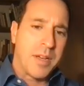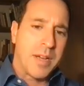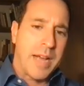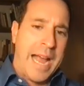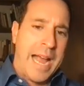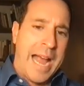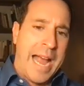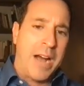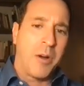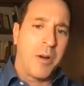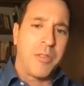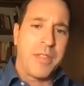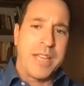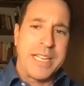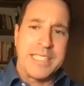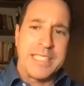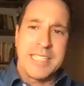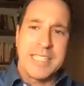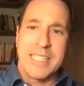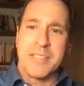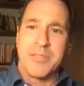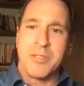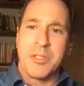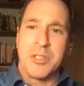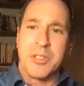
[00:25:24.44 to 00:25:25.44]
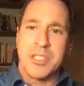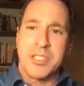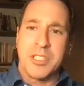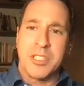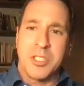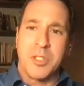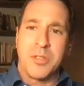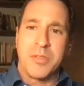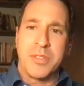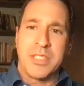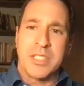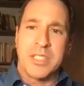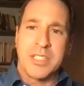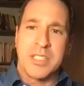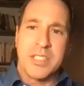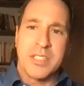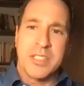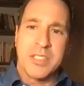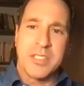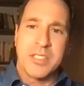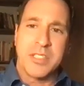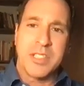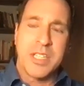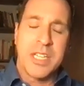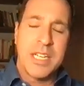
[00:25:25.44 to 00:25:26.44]
how they deliver the
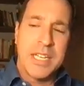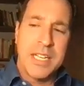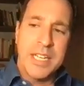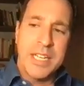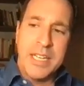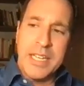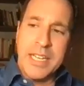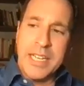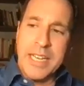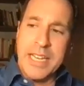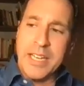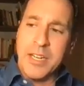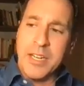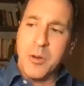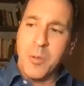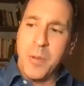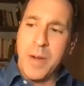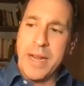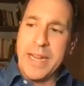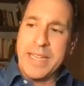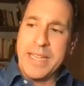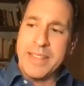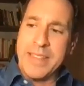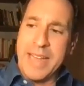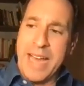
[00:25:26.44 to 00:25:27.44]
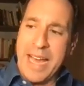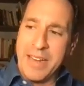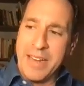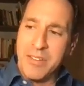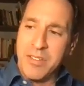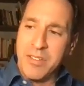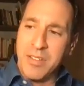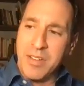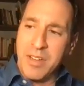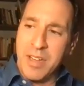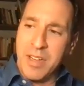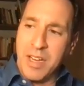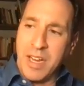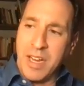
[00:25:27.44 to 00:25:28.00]
services in a way that